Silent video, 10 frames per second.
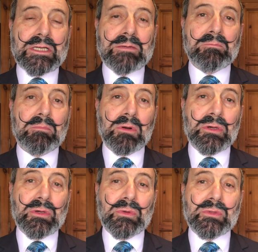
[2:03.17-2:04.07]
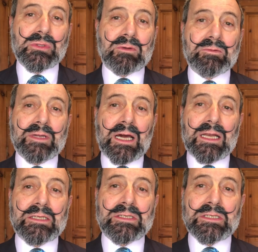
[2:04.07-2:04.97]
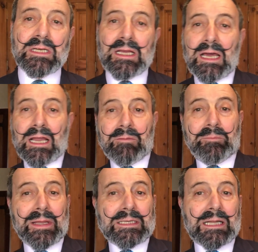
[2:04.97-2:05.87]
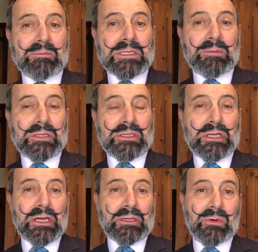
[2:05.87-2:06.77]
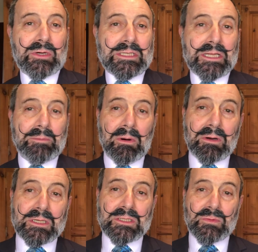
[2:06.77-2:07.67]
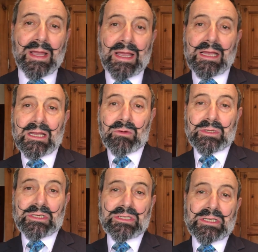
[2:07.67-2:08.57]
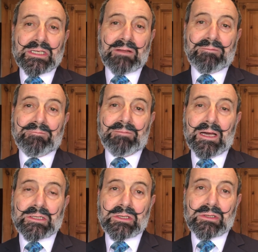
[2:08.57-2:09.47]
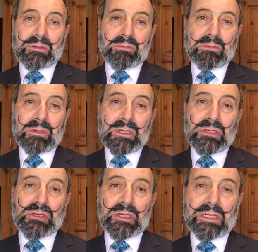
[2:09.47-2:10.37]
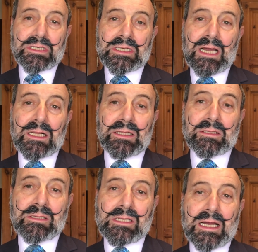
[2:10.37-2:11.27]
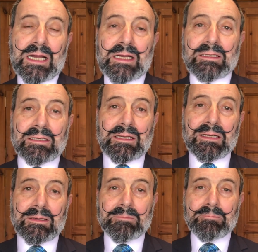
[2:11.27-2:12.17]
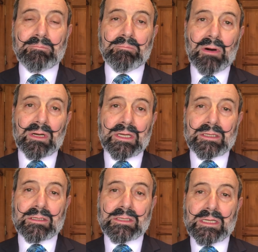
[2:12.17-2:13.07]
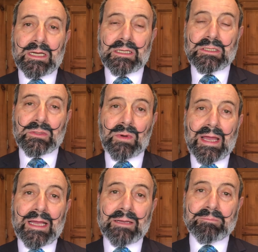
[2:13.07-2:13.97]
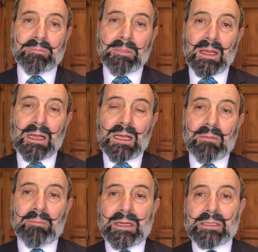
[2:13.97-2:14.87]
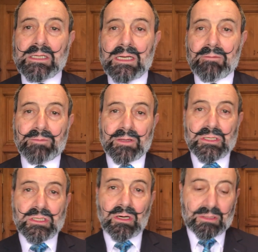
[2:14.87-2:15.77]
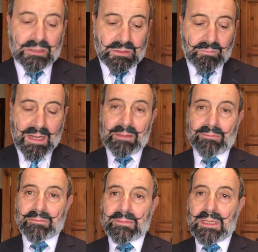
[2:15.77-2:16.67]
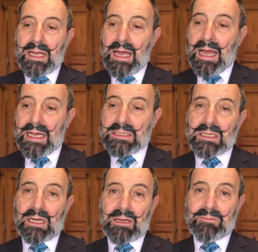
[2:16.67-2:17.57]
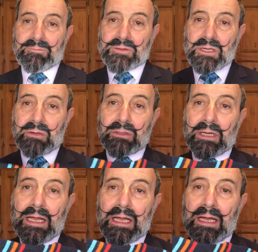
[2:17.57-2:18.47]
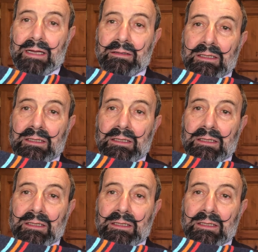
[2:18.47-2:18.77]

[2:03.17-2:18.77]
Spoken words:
and blue sort of colours, and I've picked up some of the turquoise in the pocket square, which is just a fun sugar skulled pocket square. But for the socks, well, as I've shown you here,